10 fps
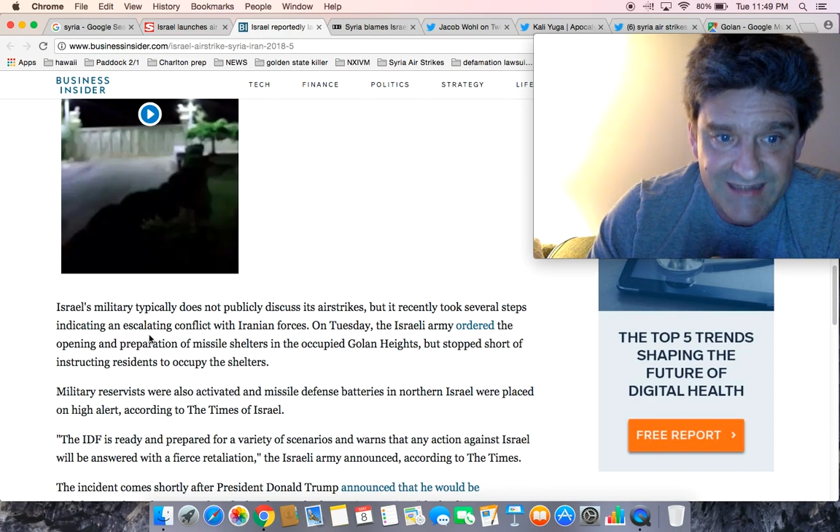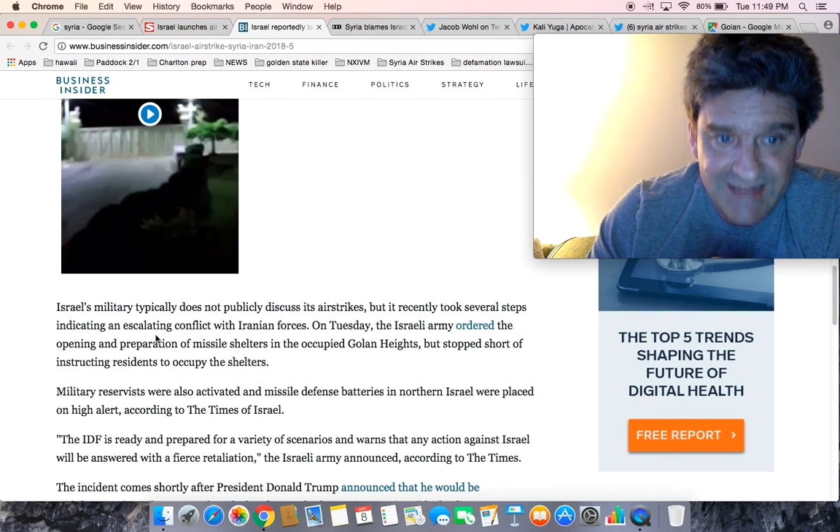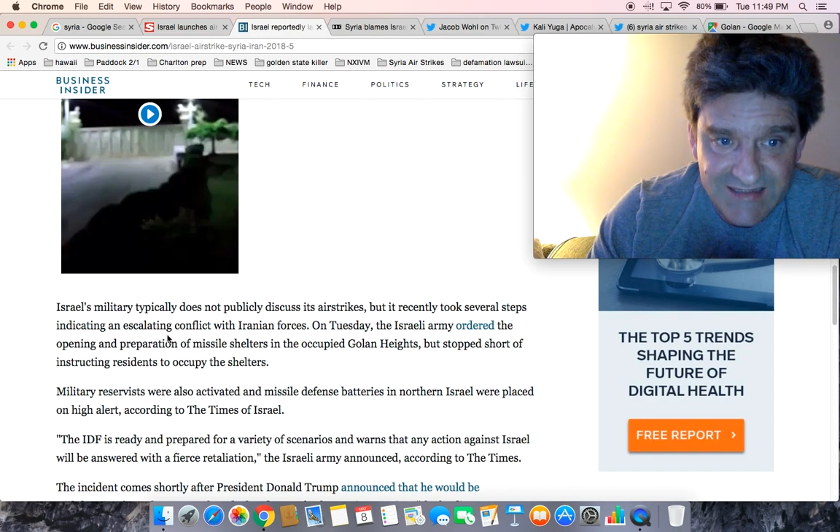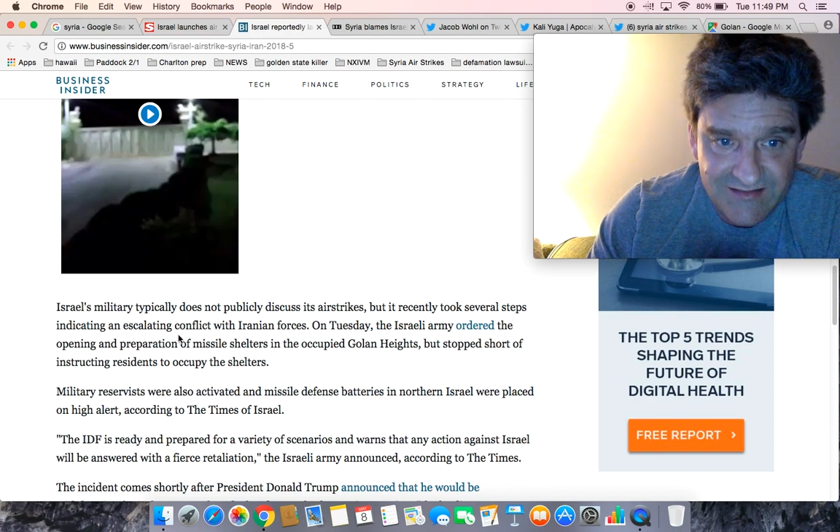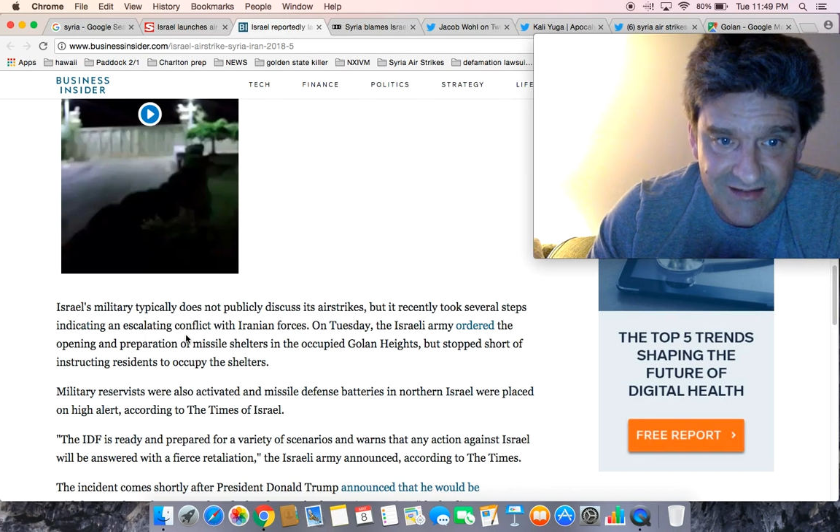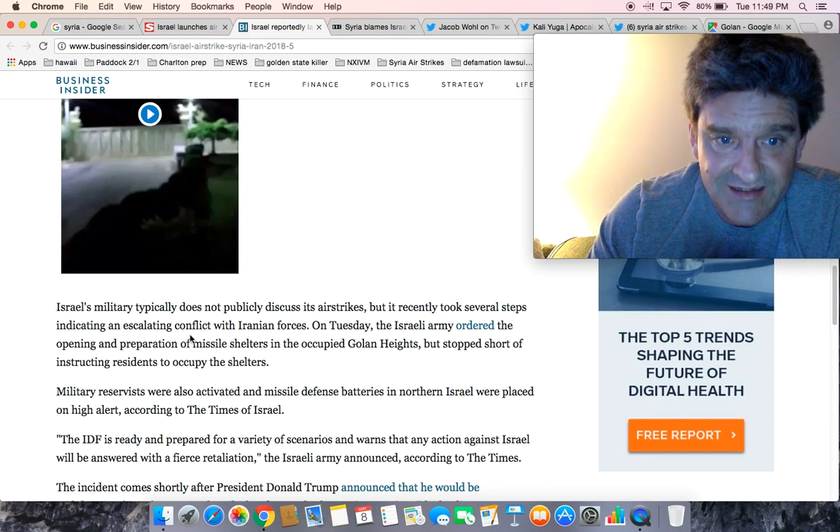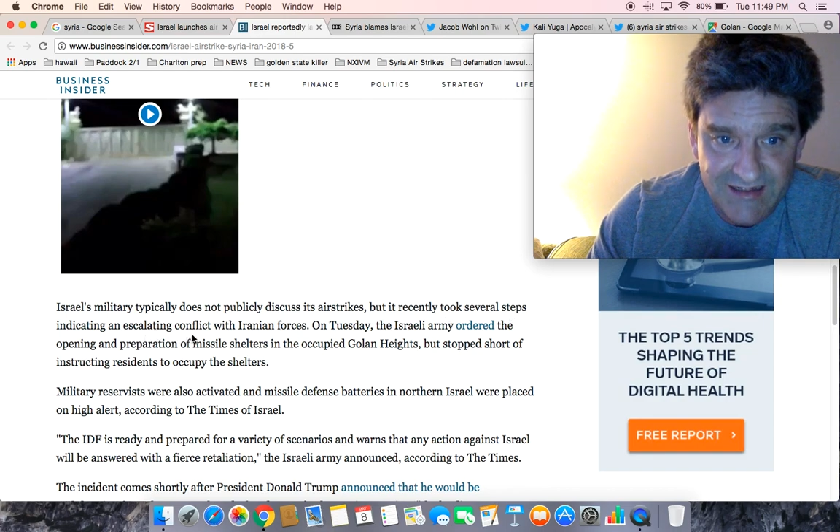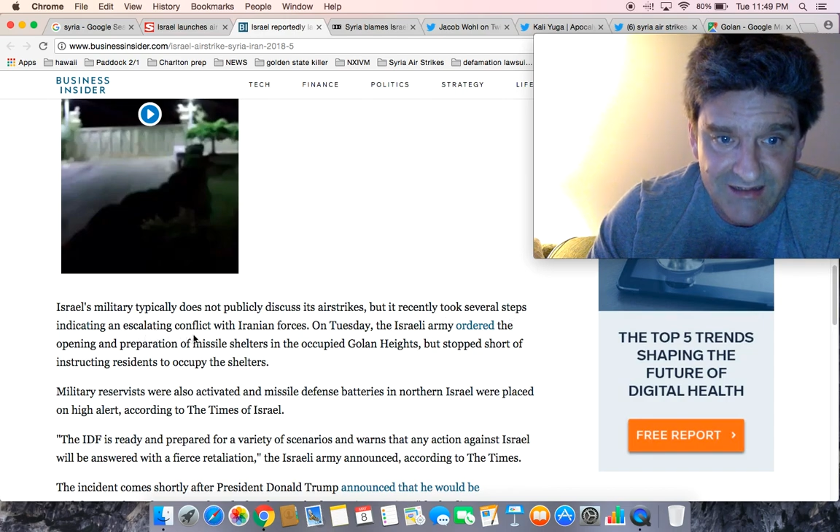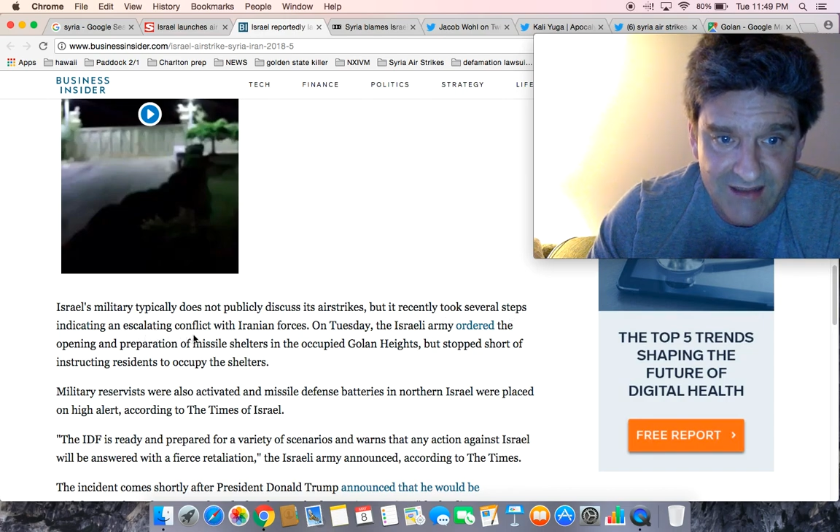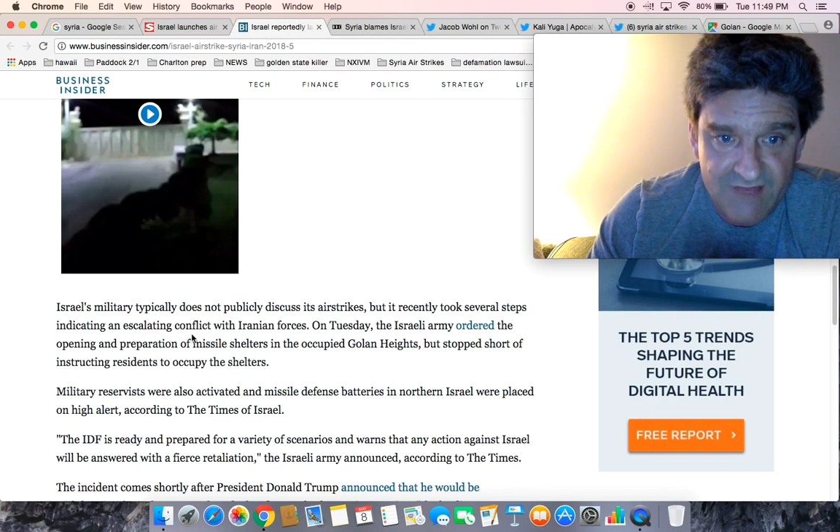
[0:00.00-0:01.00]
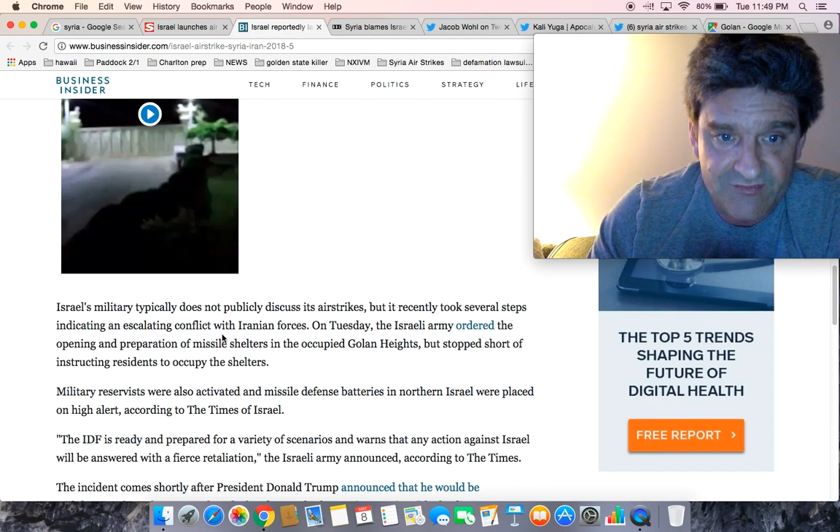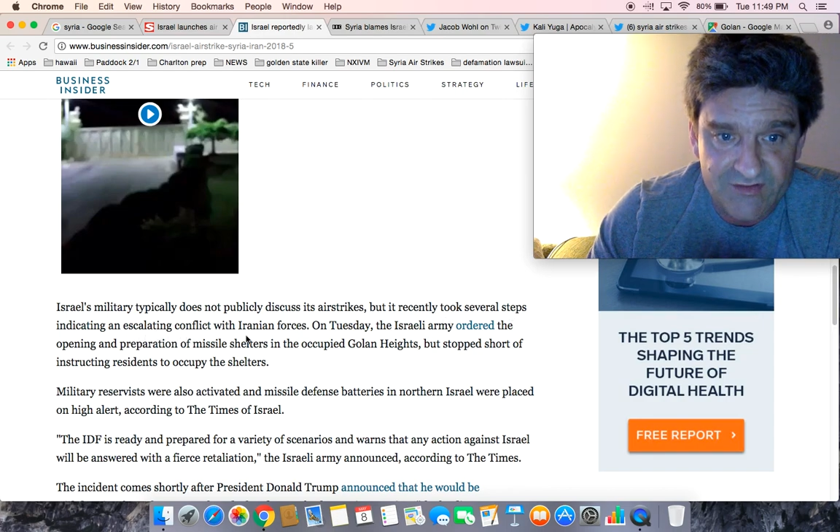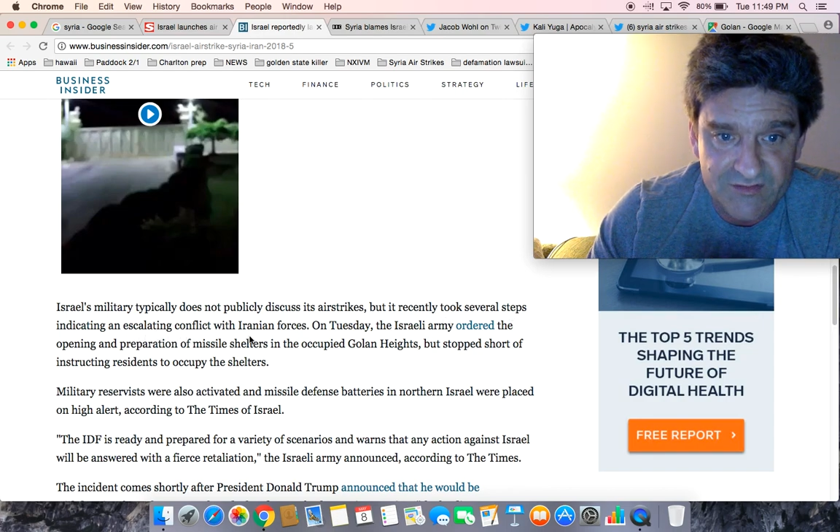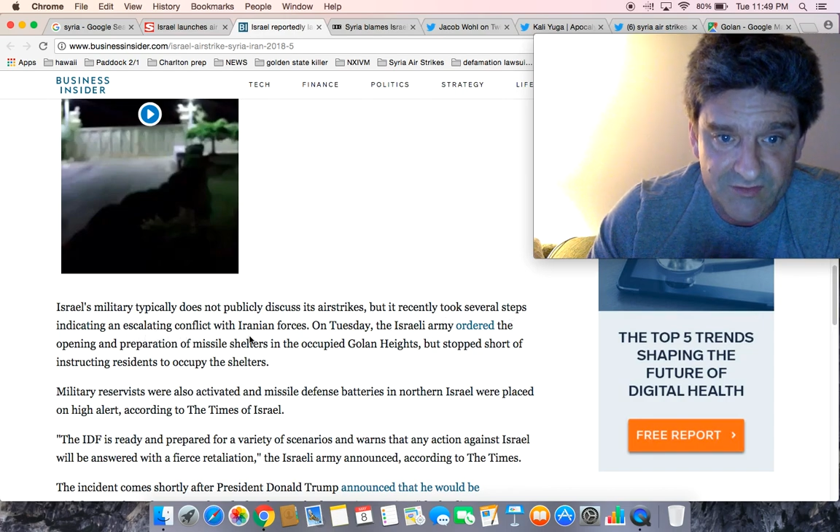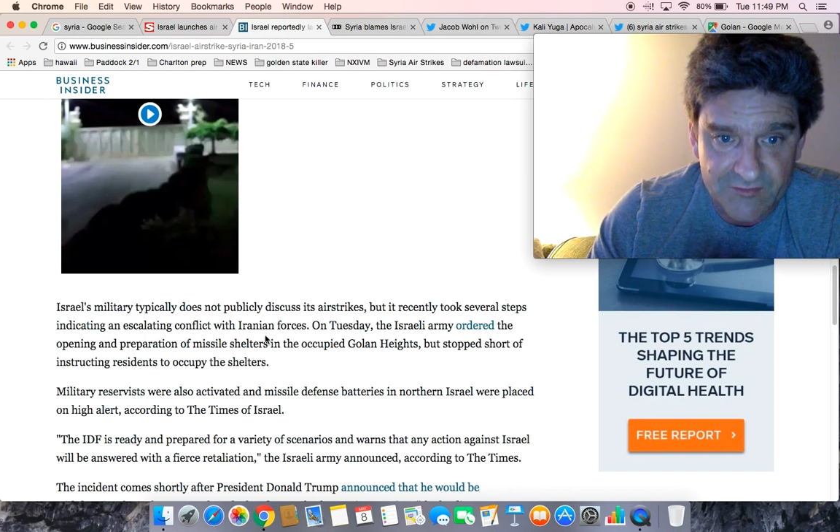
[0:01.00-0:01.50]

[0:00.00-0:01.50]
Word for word: escalating conflict with